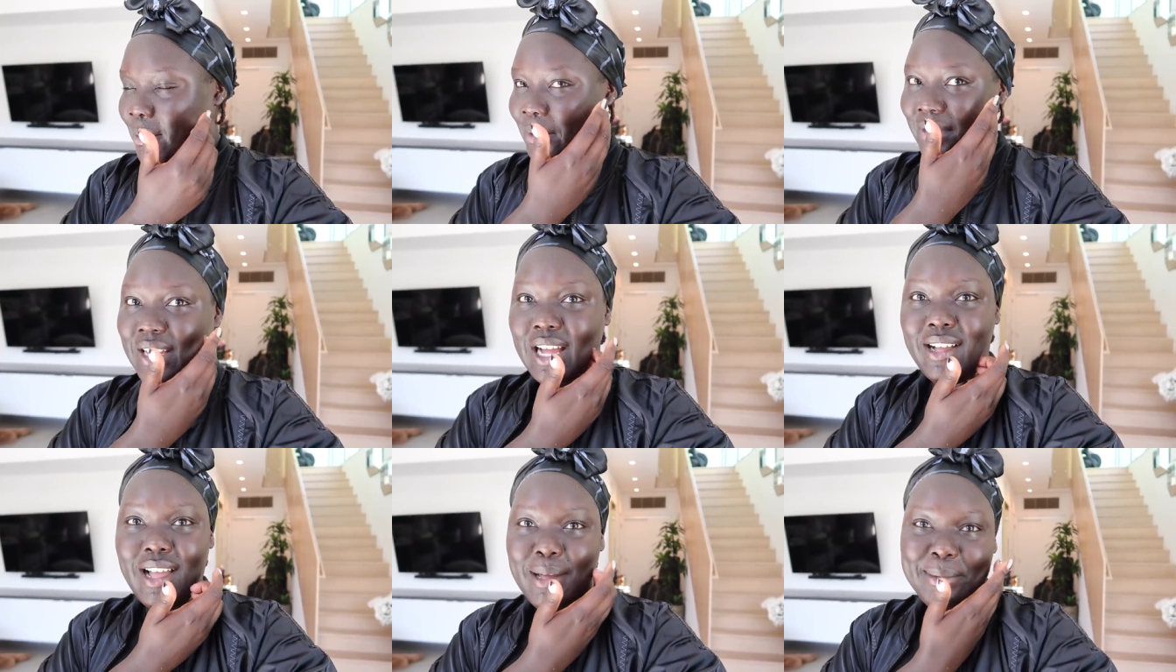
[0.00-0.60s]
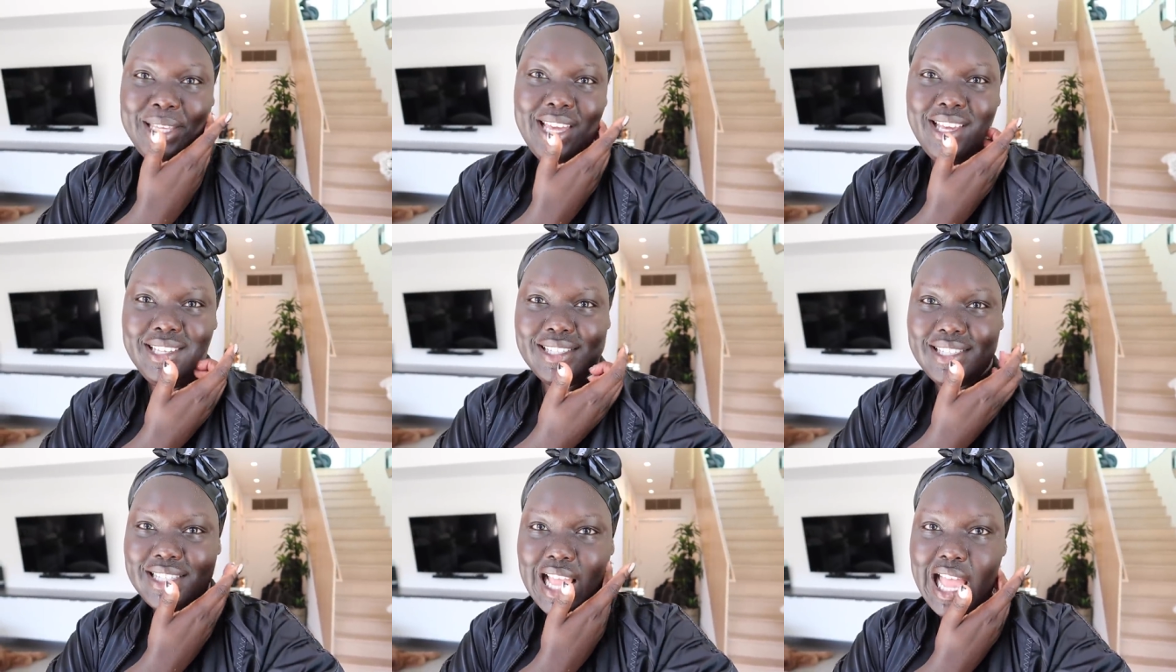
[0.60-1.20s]
We got
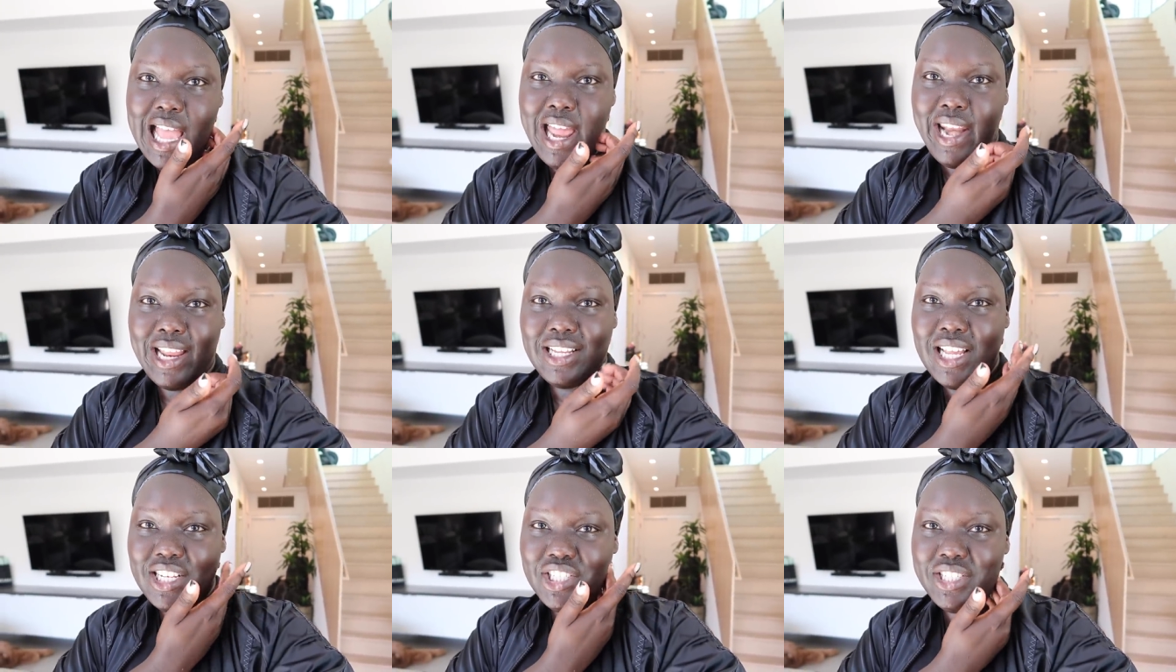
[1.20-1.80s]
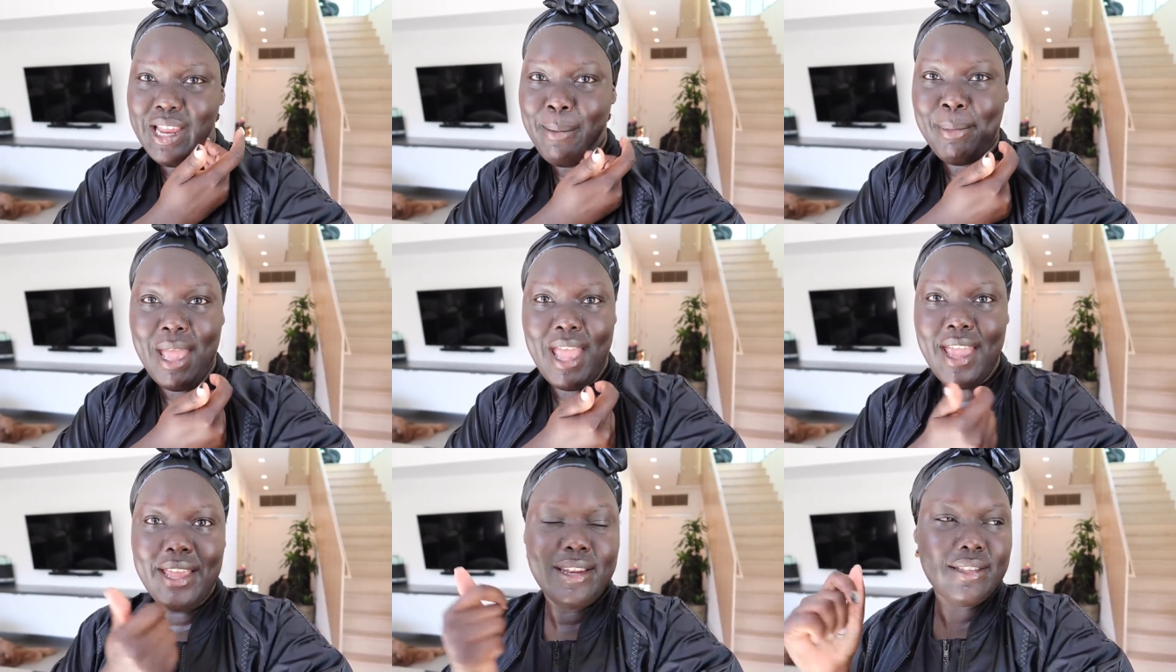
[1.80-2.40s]
cupcakes and
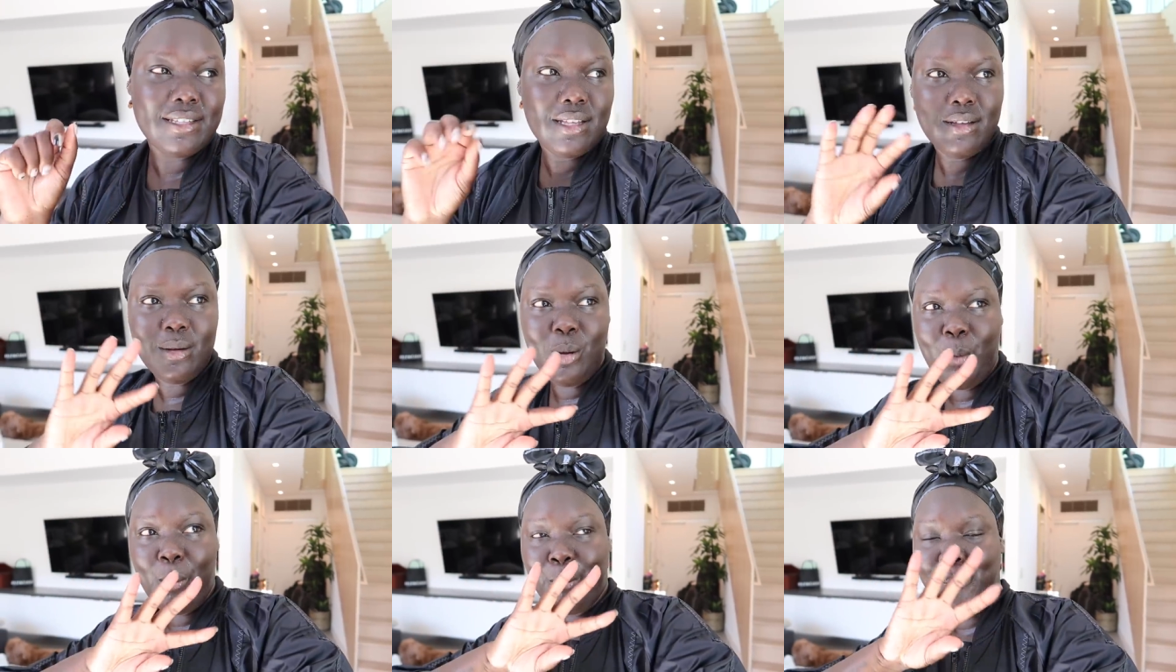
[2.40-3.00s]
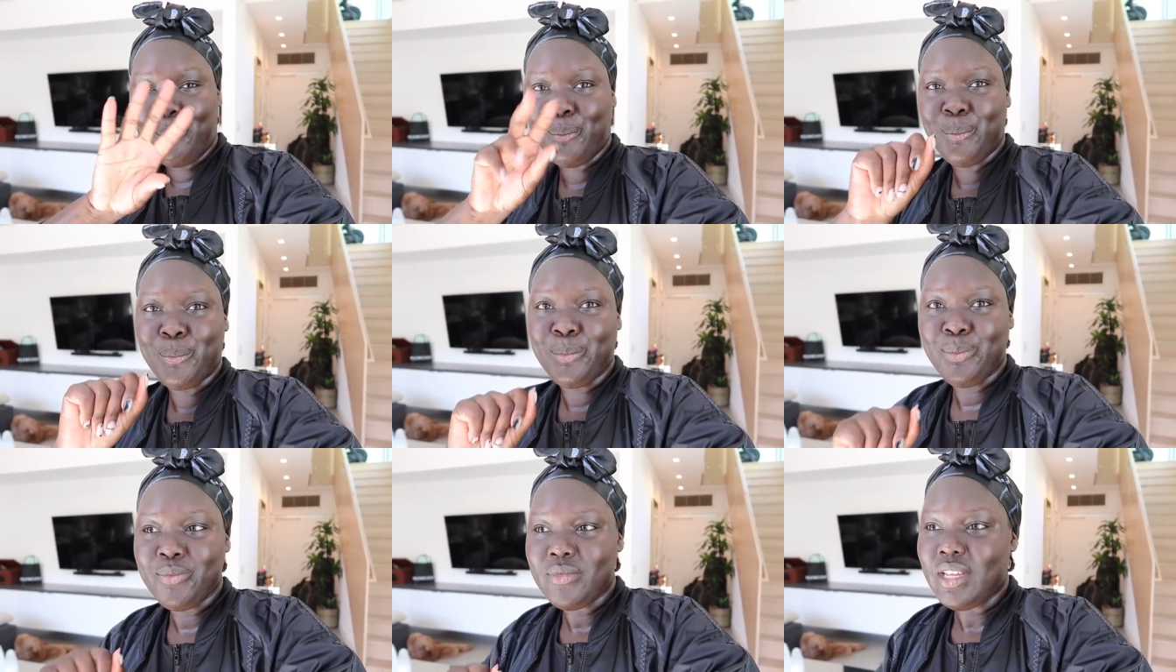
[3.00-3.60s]
champagne. So.
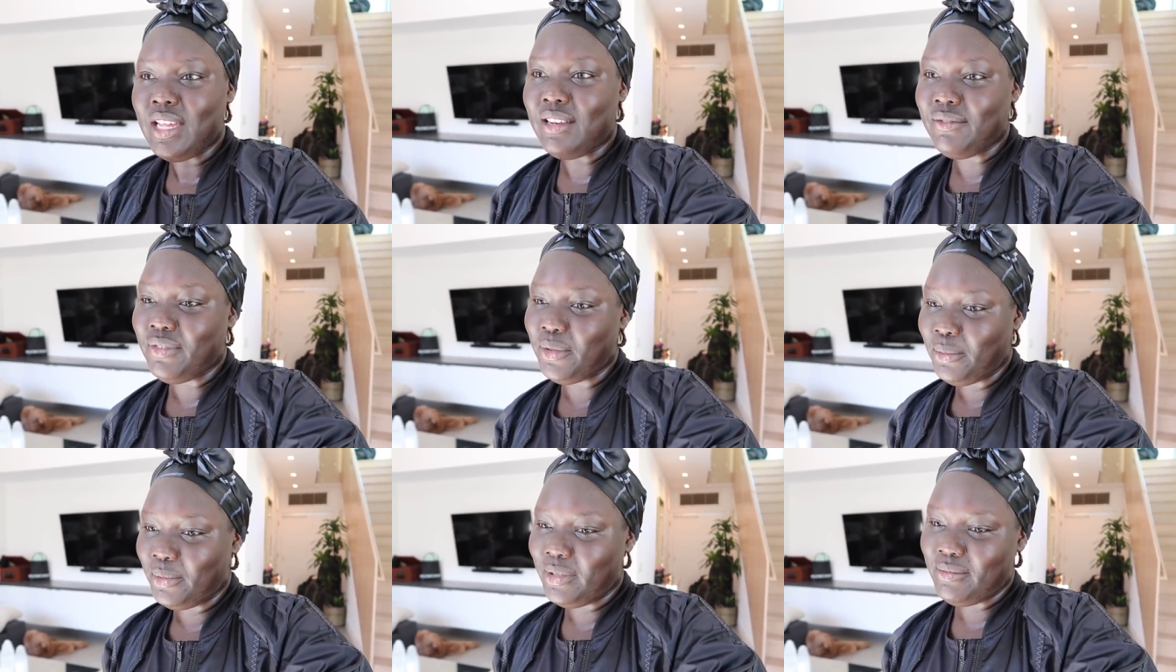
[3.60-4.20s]
And food.